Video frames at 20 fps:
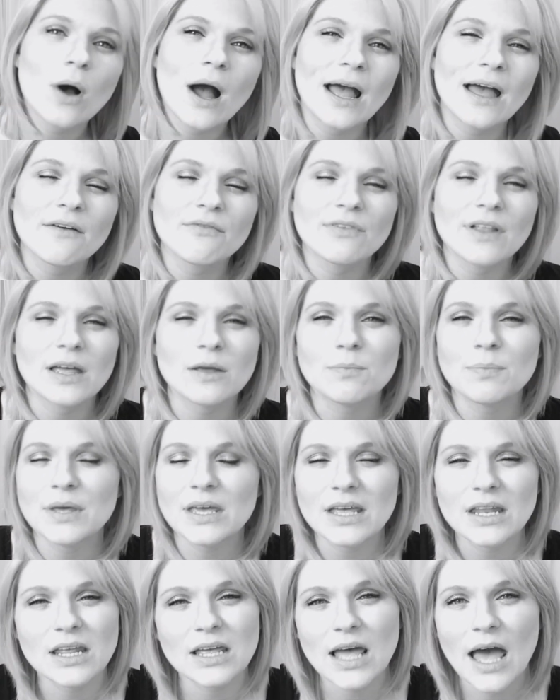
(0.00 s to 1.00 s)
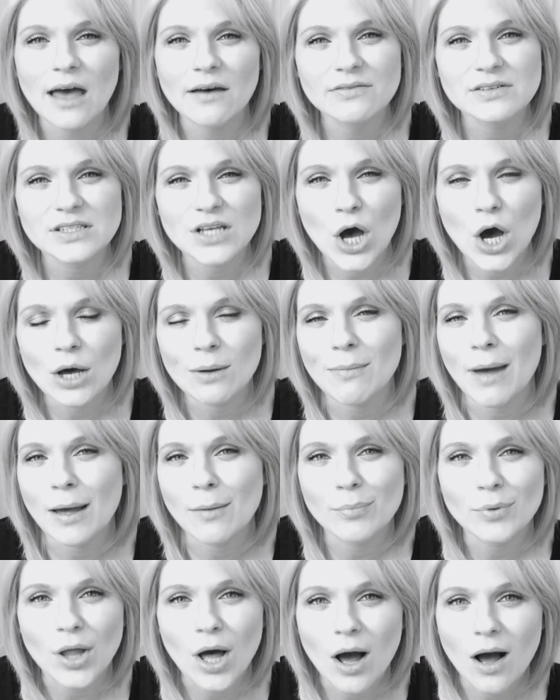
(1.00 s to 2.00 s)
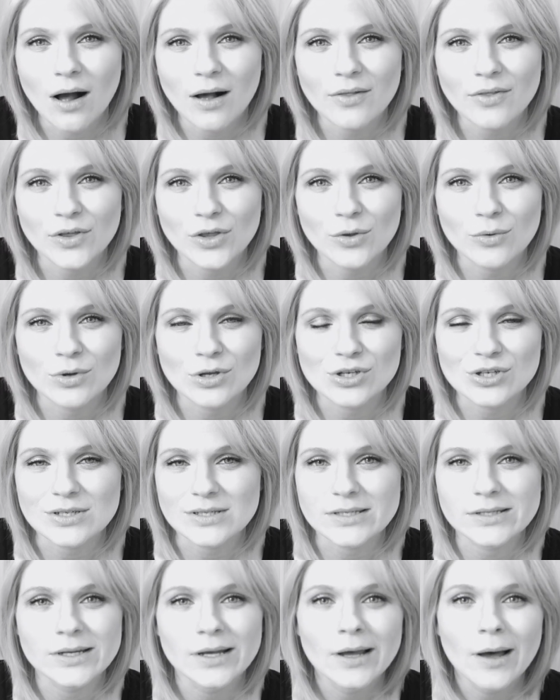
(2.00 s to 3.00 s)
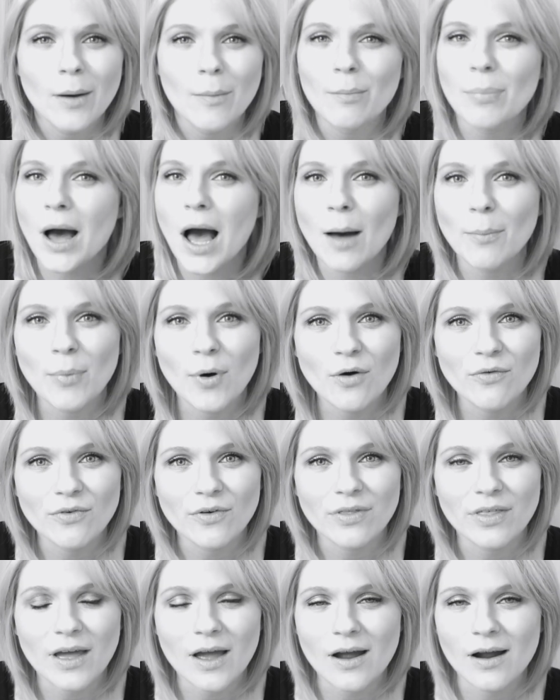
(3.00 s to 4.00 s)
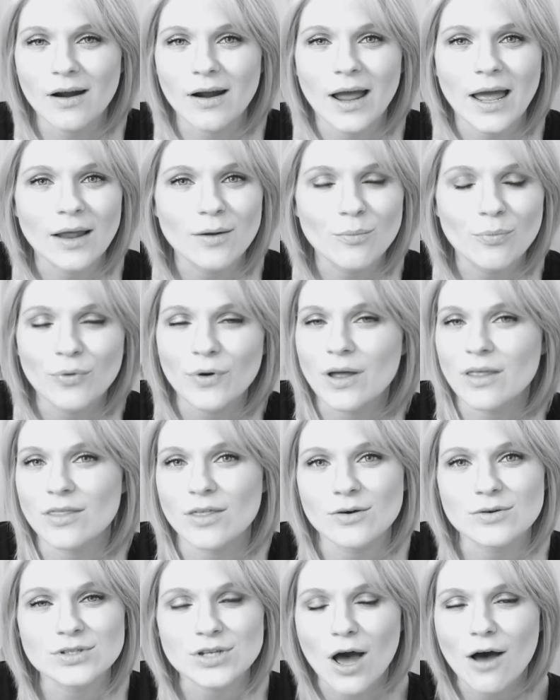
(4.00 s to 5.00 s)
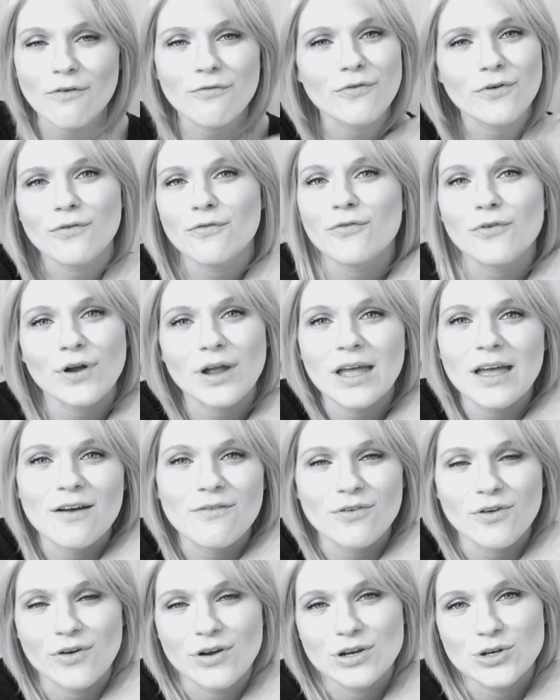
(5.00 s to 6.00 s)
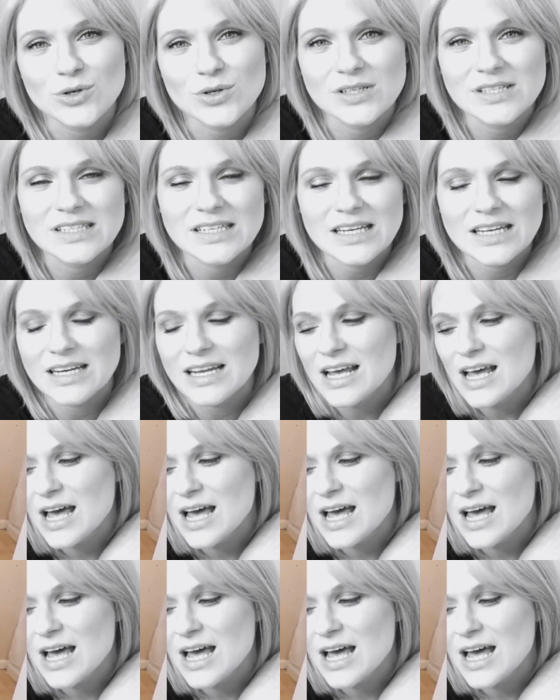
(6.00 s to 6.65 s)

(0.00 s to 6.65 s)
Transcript: I have like PDFs on my blog that you can just pop over there and print those off for free if you're interested.